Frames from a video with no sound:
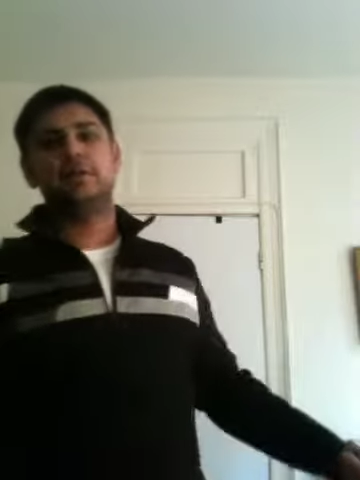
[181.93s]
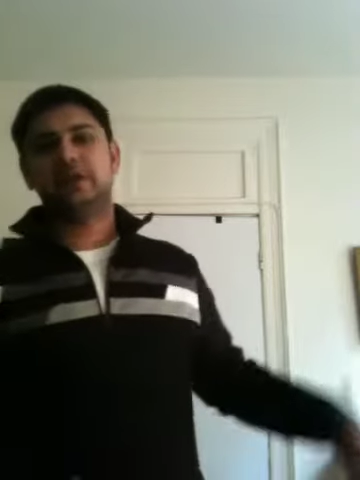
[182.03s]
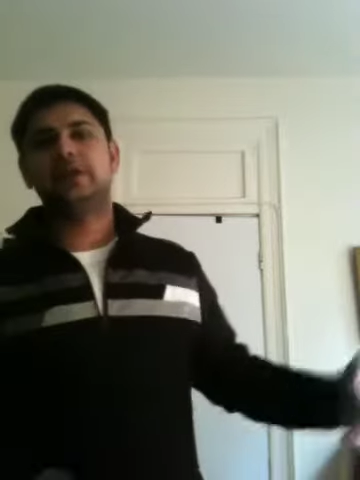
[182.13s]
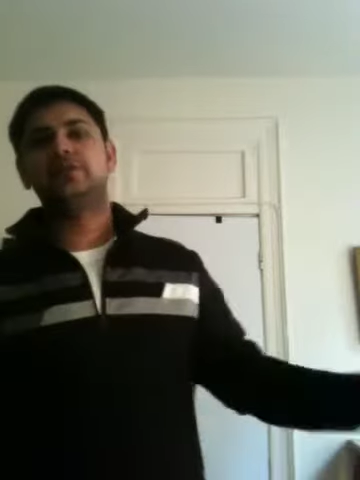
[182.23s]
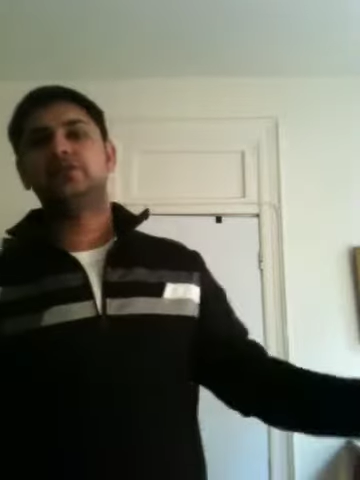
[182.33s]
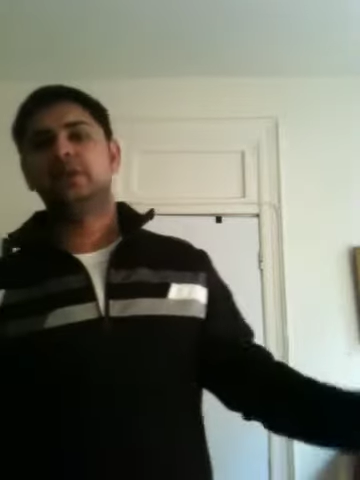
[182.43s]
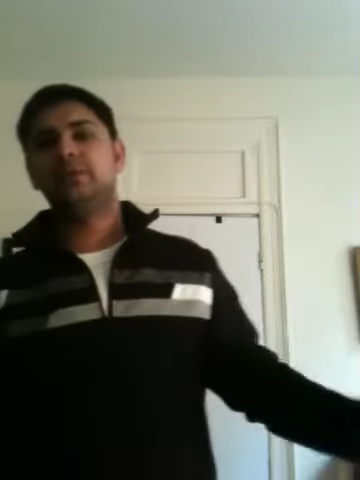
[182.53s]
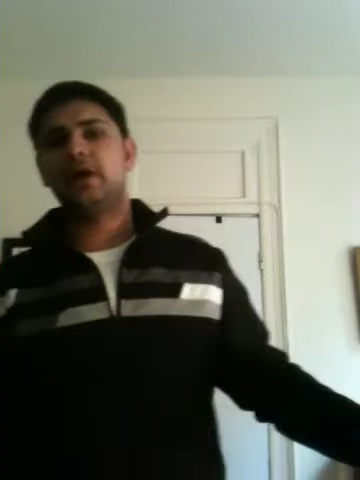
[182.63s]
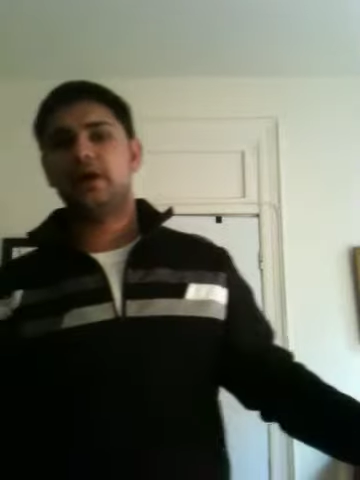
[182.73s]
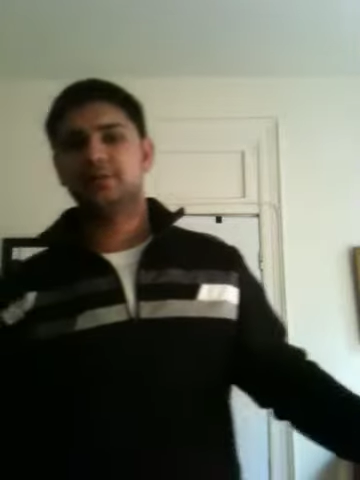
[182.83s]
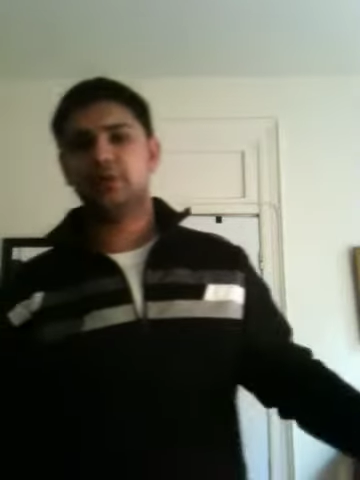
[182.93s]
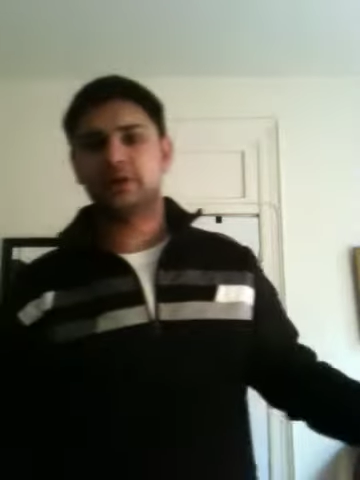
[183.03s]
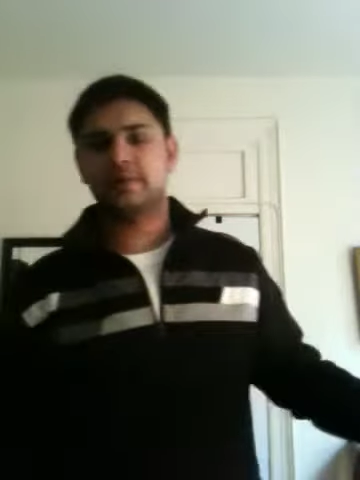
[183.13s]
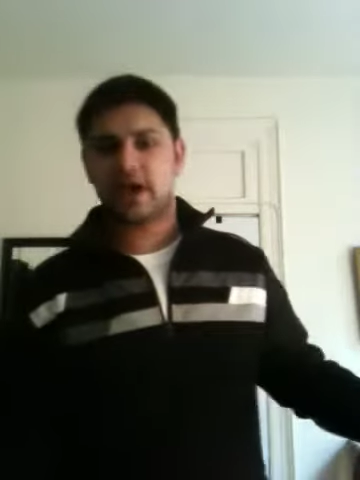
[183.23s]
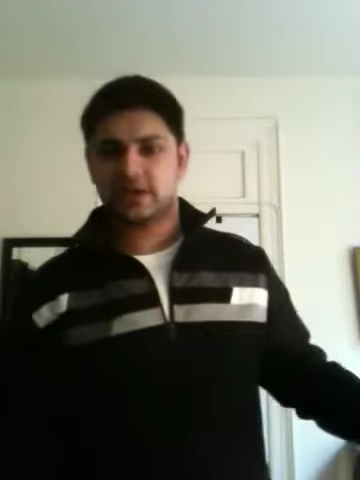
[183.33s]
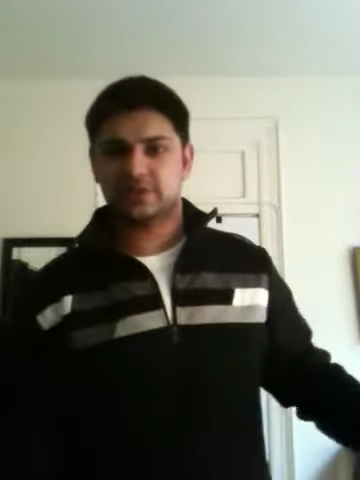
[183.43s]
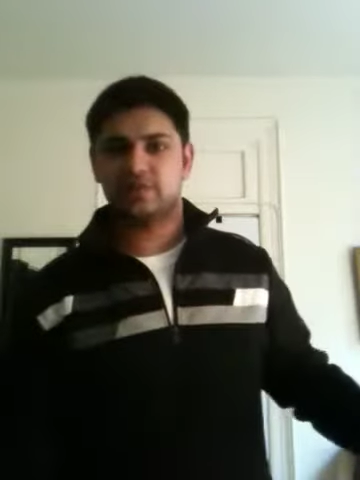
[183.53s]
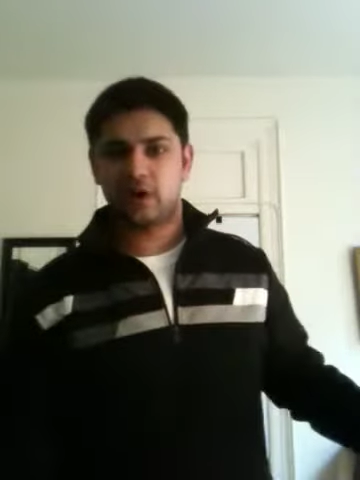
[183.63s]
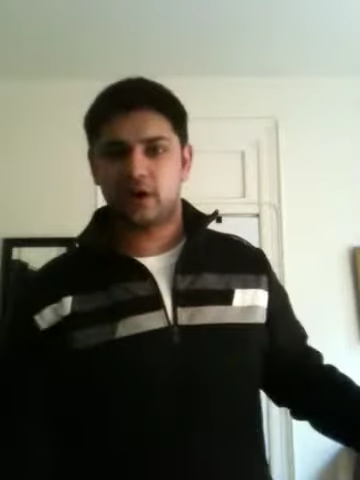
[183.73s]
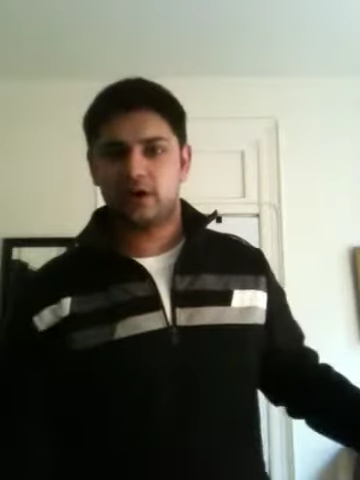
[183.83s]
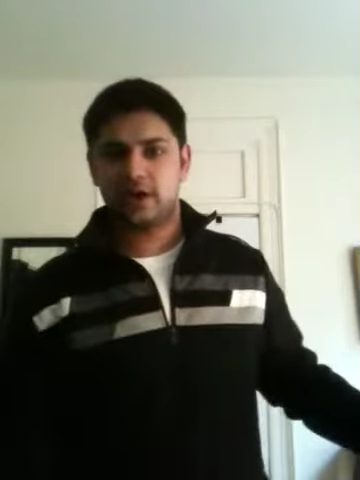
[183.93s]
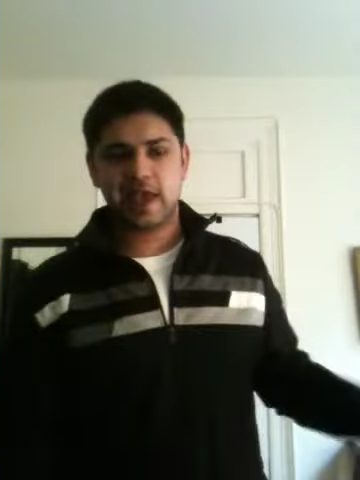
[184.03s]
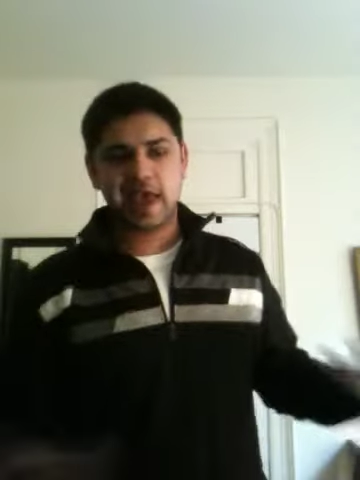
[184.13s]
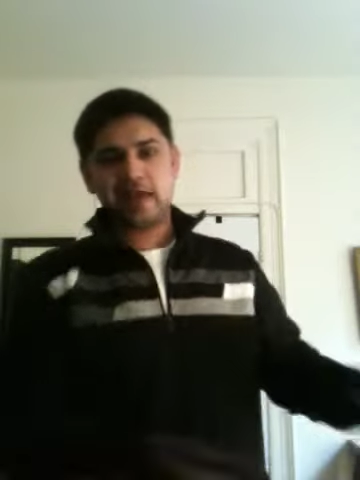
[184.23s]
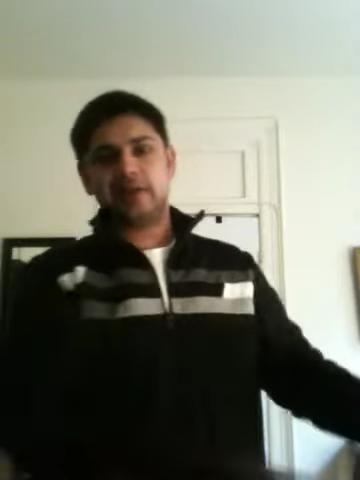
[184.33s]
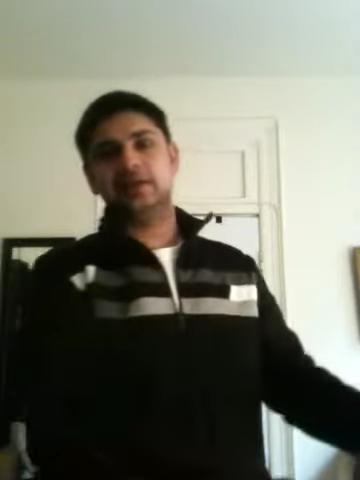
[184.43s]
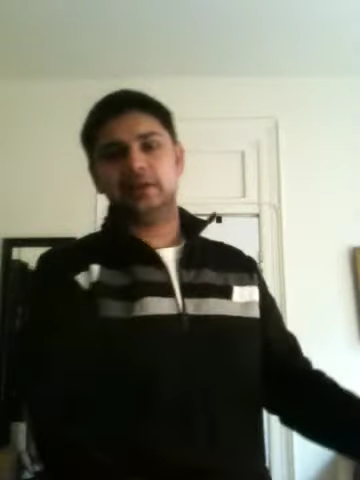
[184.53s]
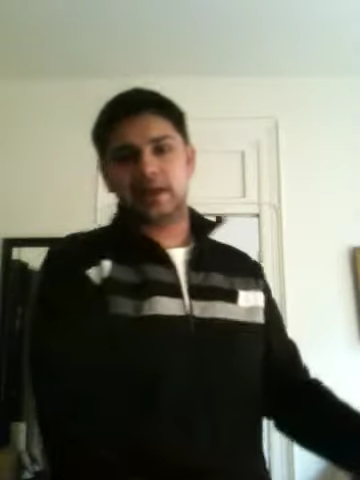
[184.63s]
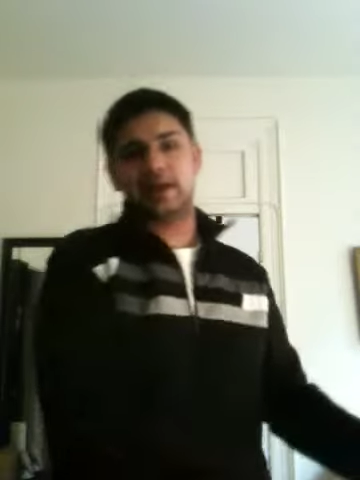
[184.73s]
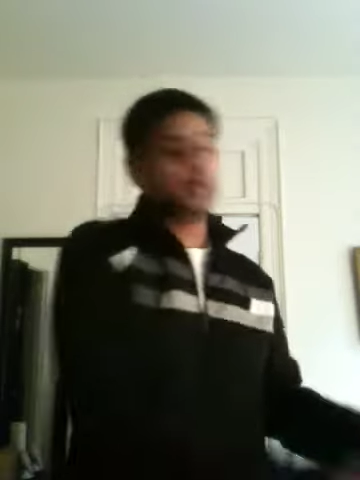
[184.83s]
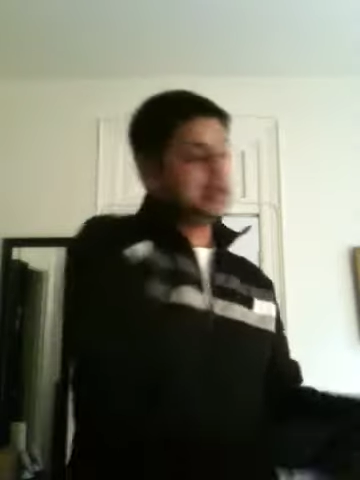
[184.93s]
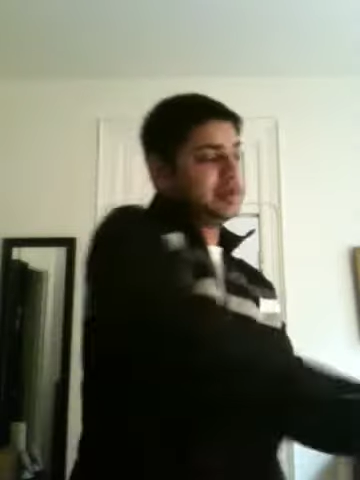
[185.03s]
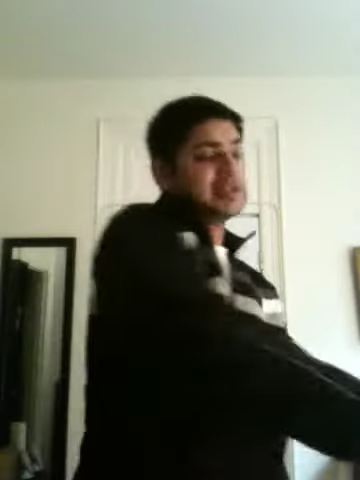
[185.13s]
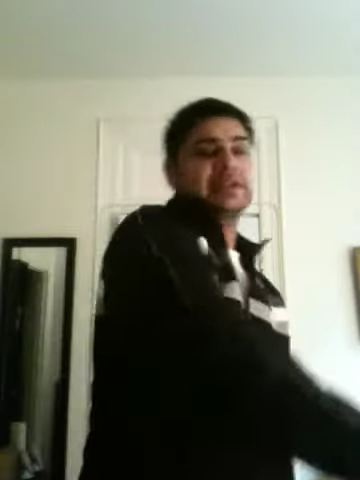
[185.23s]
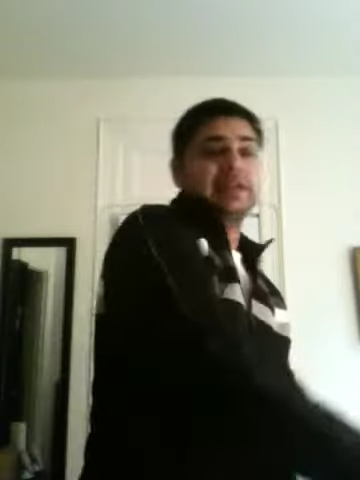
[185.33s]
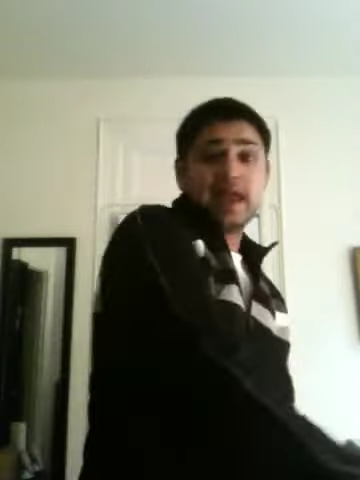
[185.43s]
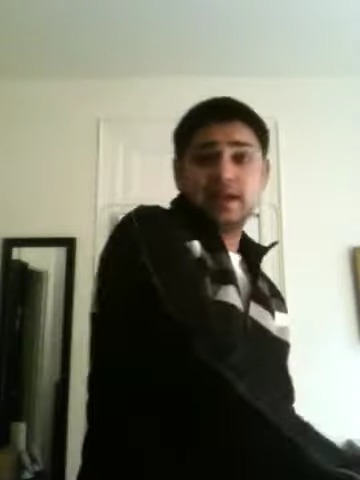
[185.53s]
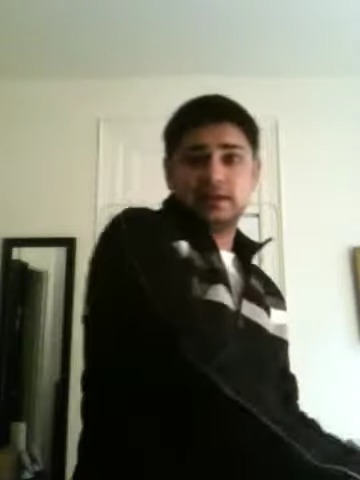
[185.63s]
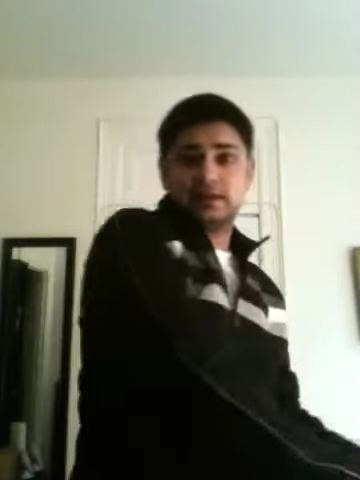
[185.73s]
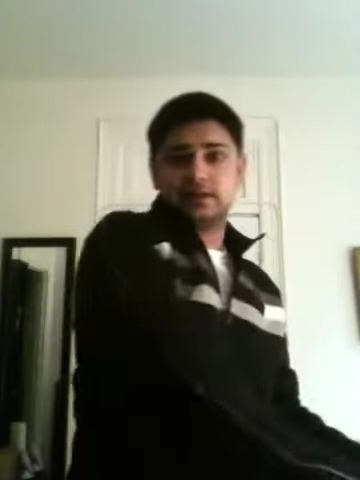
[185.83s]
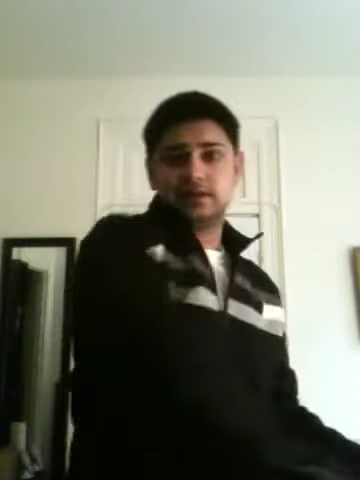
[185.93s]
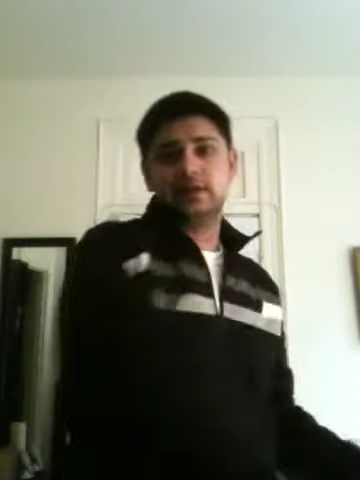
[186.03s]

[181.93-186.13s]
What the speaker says: but then I'm sure the box broke the mouse's fall, and like once it landed,